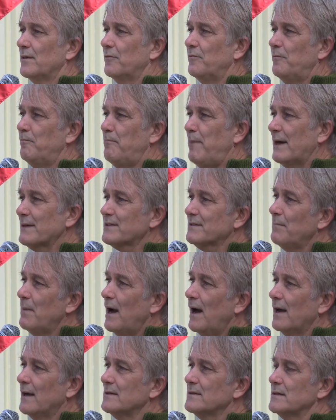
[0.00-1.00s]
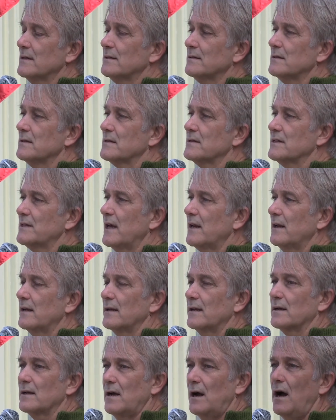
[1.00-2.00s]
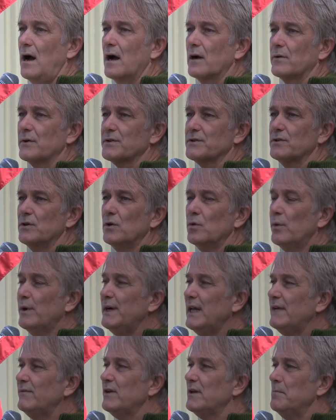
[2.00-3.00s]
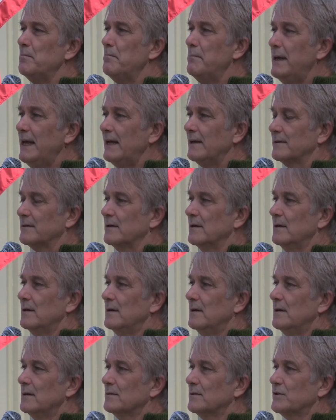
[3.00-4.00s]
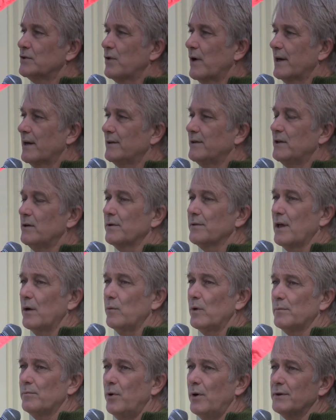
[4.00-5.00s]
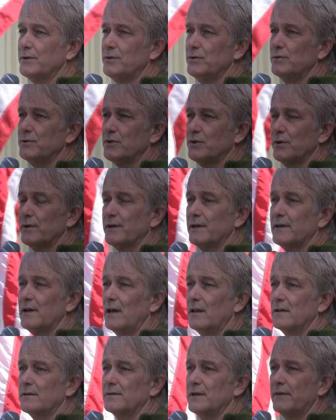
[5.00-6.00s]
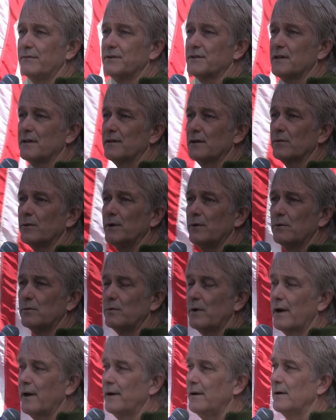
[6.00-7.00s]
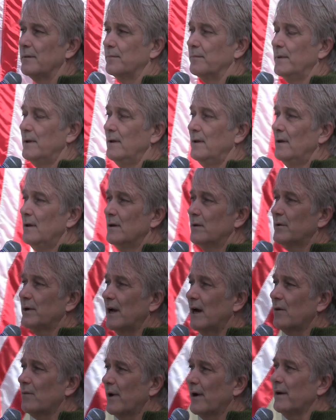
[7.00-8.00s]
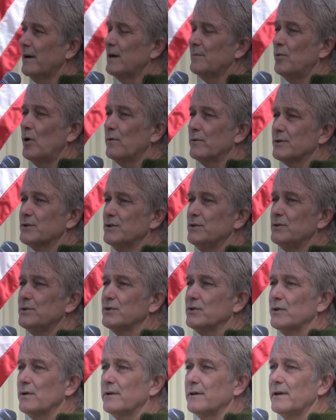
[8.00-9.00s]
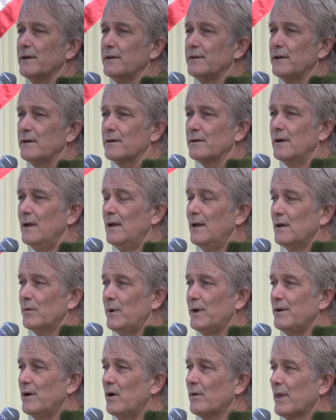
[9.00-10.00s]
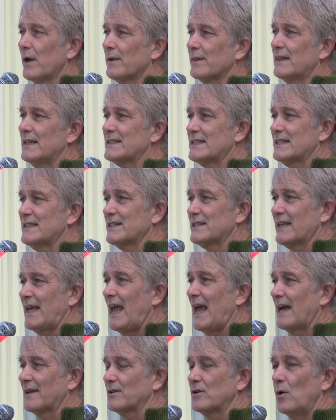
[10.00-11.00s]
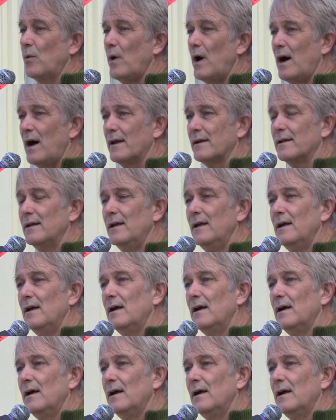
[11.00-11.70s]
The best minds in the Senate and Congress wouldn't even meet to try to deal with that $1.2 trillion deficit that we were running up. And we're now running up over $2 trillion a year. We know that this just can't go on.